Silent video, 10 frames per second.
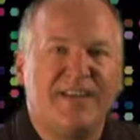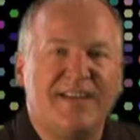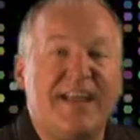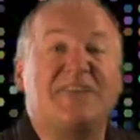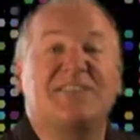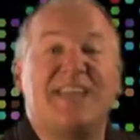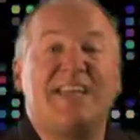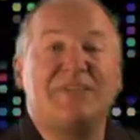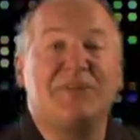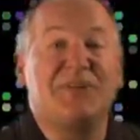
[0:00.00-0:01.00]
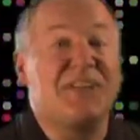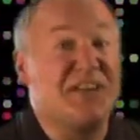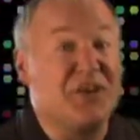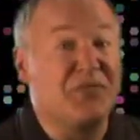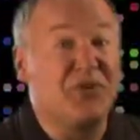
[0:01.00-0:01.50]
Now stay tuned in the
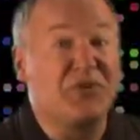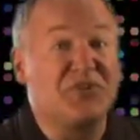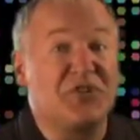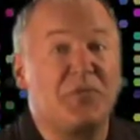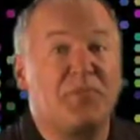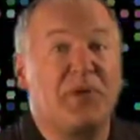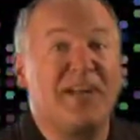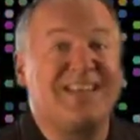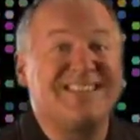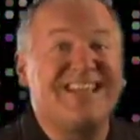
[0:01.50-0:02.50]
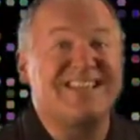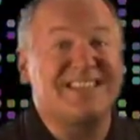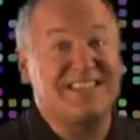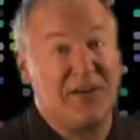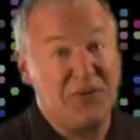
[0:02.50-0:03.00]
near future as we bring in a dentist
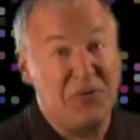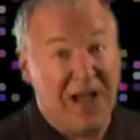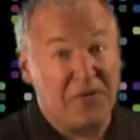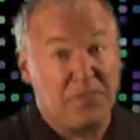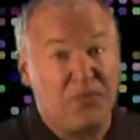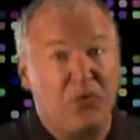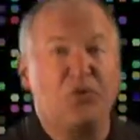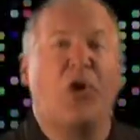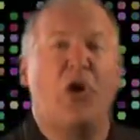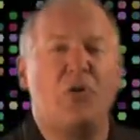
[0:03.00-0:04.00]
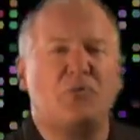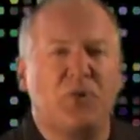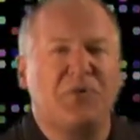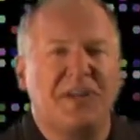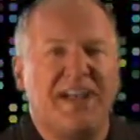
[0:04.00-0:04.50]
to tell you how to perform your own
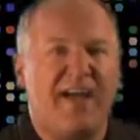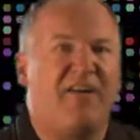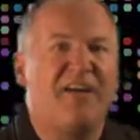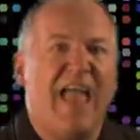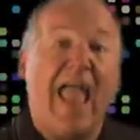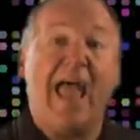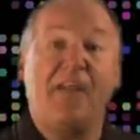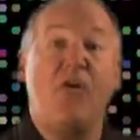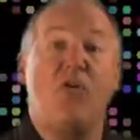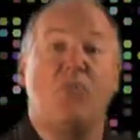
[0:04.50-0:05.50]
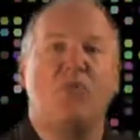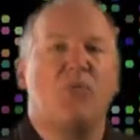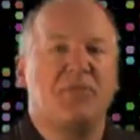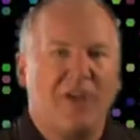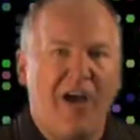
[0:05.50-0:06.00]
root canal at home
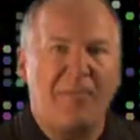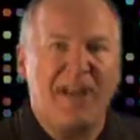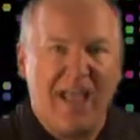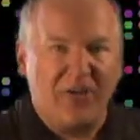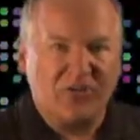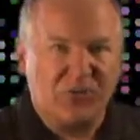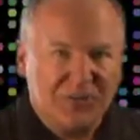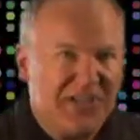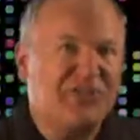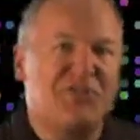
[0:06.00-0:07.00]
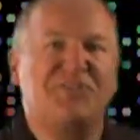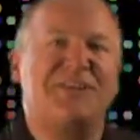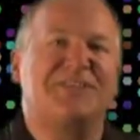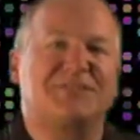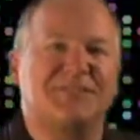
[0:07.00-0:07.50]
with common household kitchen
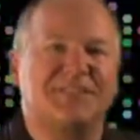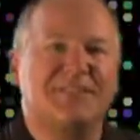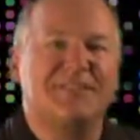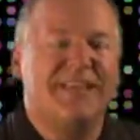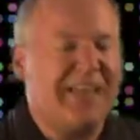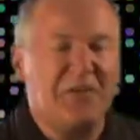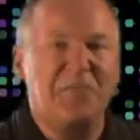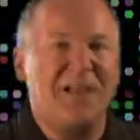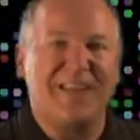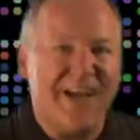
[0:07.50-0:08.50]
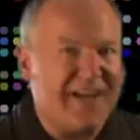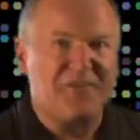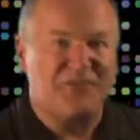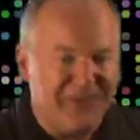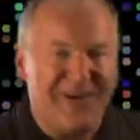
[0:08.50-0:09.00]
utensils. It'll be a lot
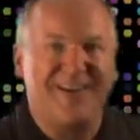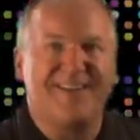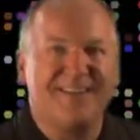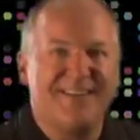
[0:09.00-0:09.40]
of fun.